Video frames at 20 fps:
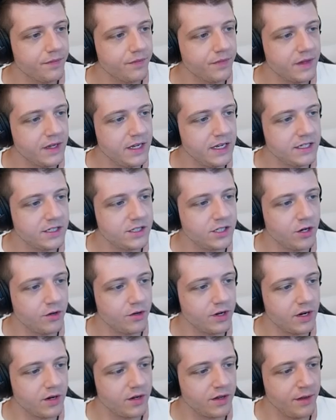He's doing
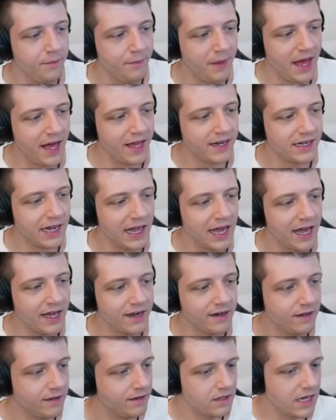it, the mad
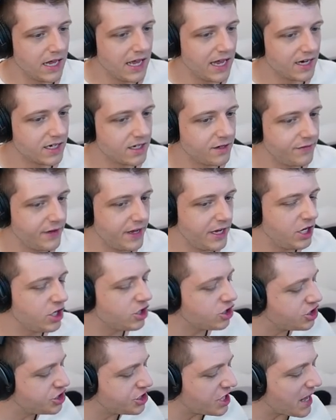lad. Activate your
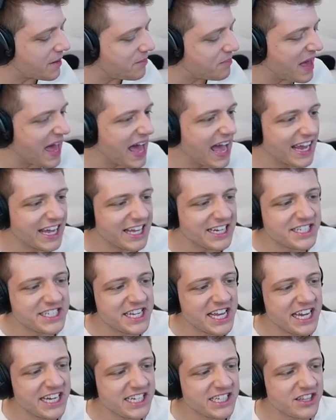jetpack and
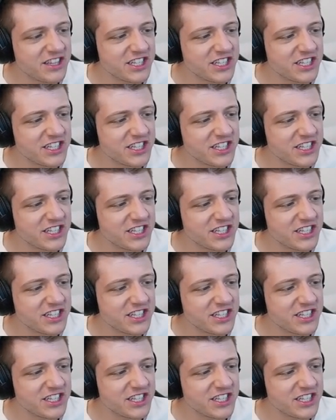take to the